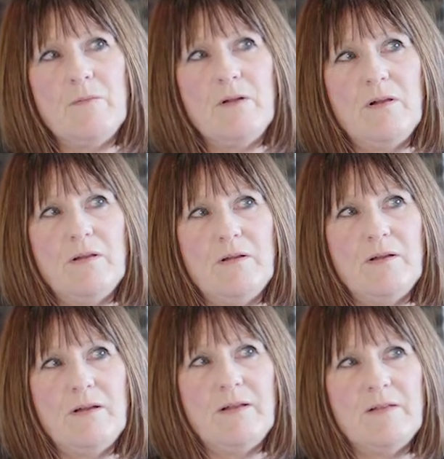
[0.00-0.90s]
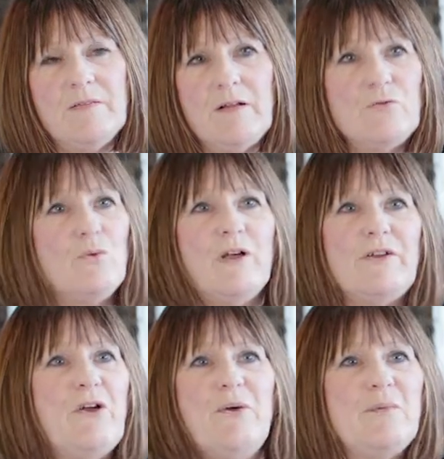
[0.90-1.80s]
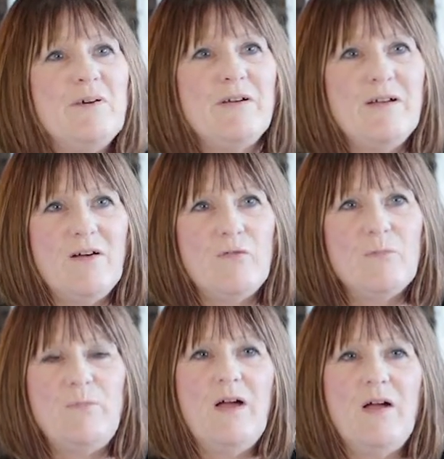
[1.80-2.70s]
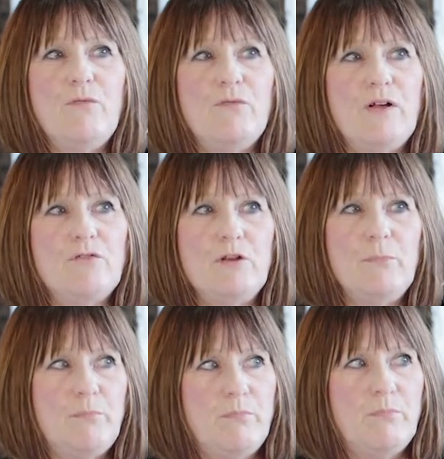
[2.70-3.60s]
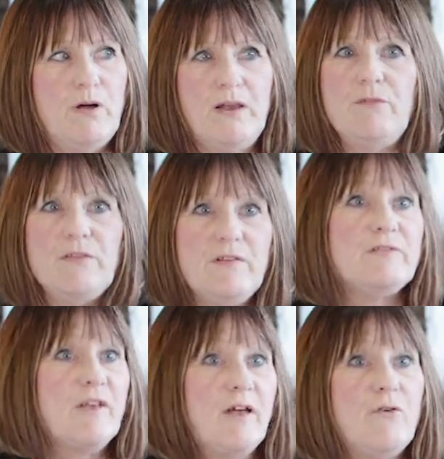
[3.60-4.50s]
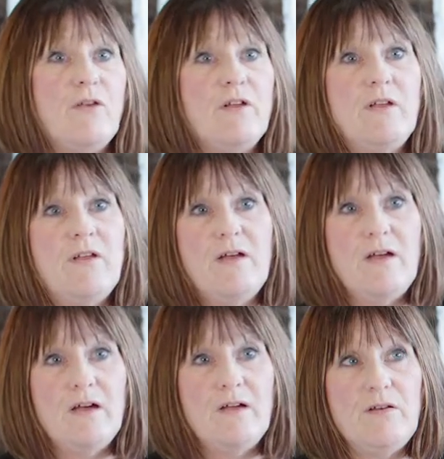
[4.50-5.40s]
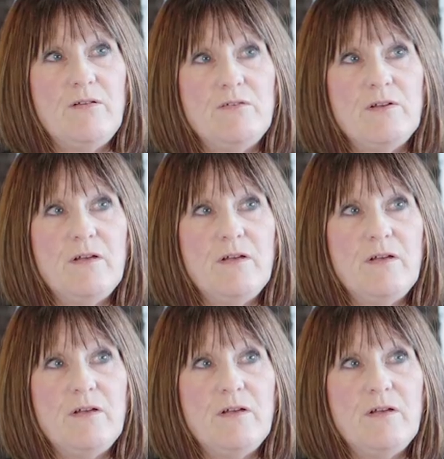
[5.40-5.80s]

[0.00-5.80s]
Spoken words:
Well, that's all I know. I live in this area, and